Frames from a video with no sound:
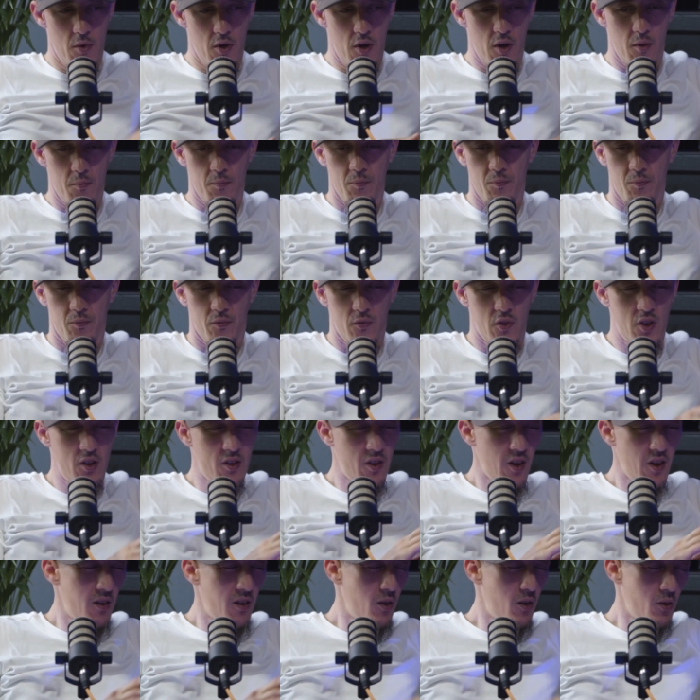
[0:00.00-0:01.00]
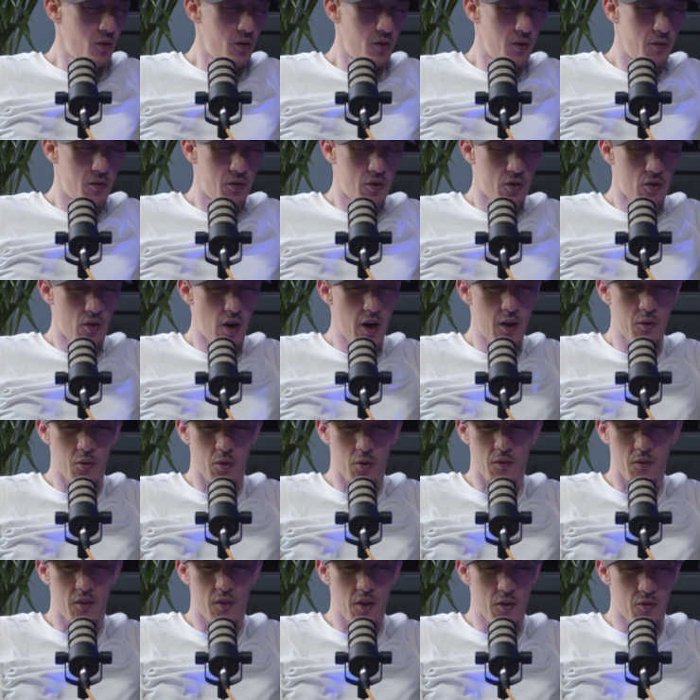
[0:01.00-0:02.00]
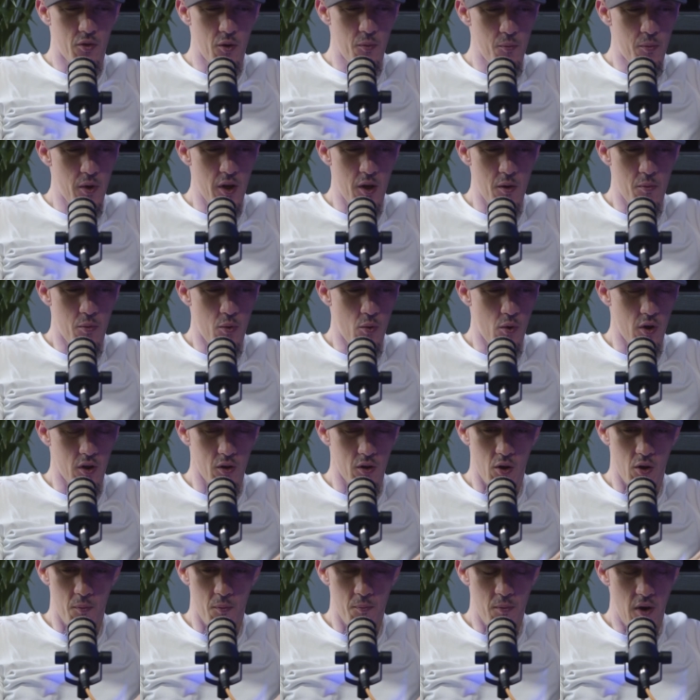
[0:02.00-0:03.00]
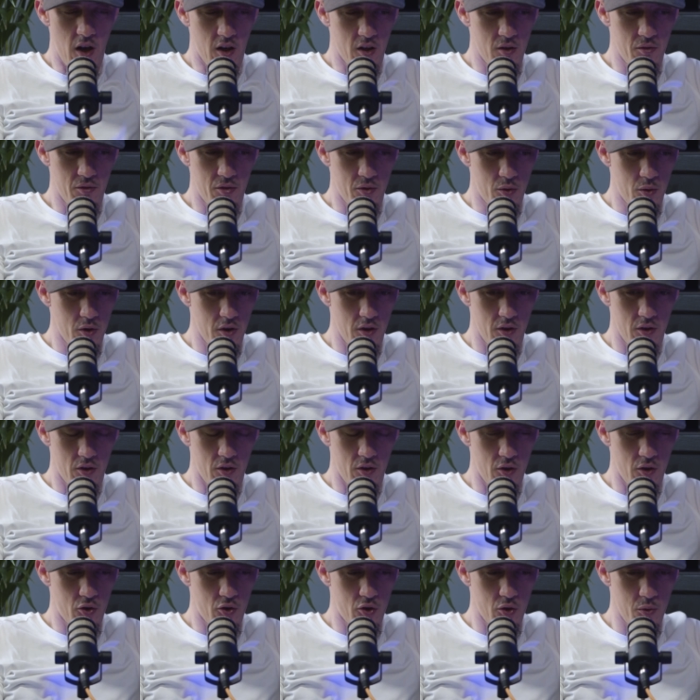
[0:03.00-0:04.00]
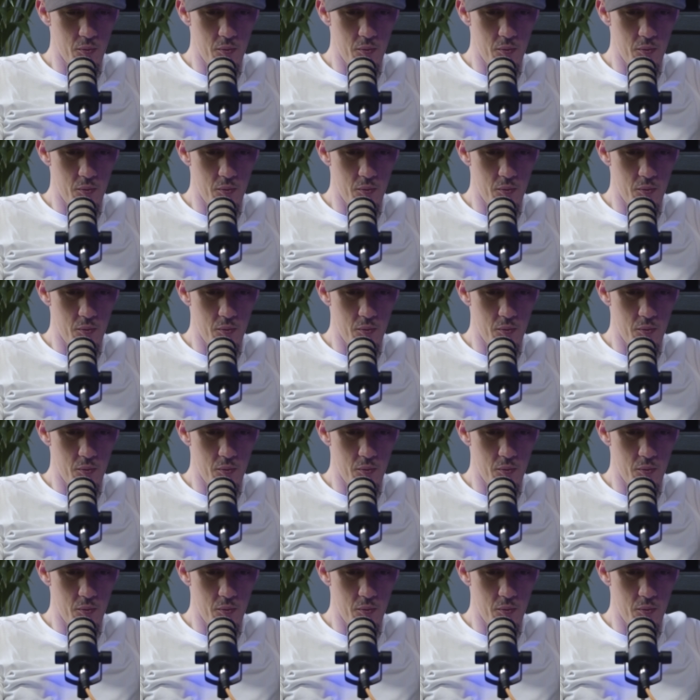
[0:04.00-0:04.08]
But she's had loads of scrapes with different people and gone back and forward on social